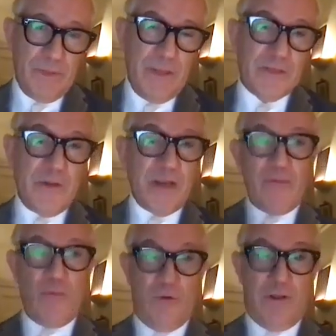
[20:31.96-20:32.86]
So in
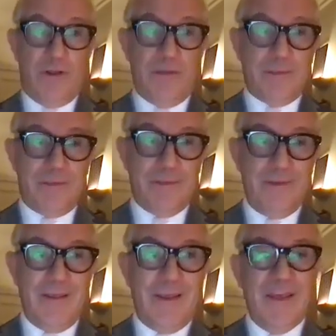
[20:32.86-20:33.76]
other words,
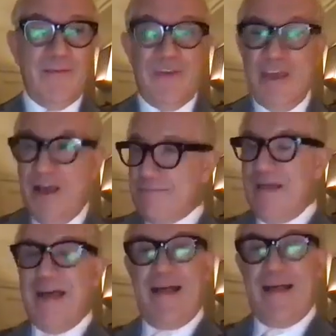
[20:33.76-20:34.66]
if a young
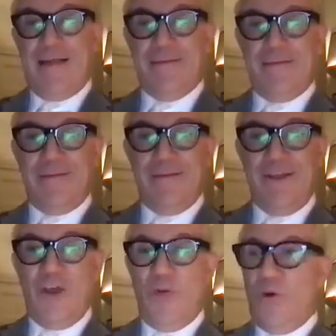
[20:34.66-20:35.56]
man
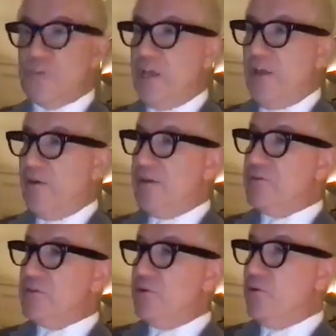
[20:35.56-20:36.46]
was going
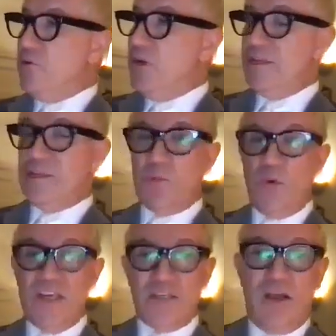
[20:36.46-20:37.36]
to his
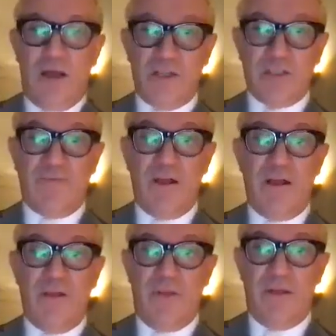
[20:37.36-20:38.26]
sweetheart's
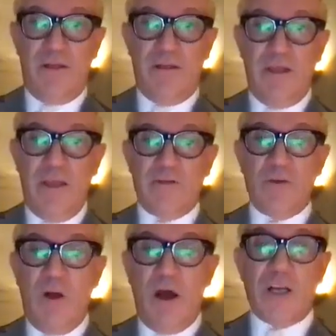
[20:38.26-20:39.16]
father
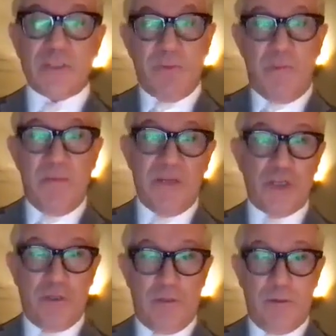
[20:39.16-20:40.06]
to ask
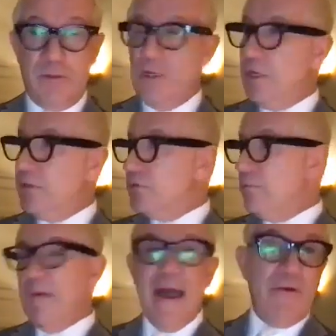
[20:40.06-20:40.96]
permission to
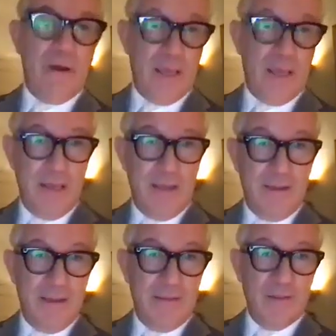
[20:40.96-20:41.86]
marry
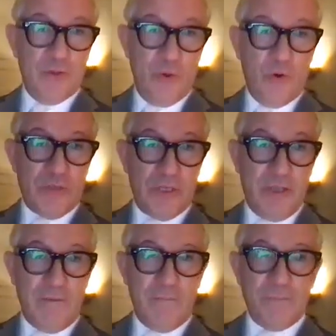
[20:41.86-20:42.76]
the daughter,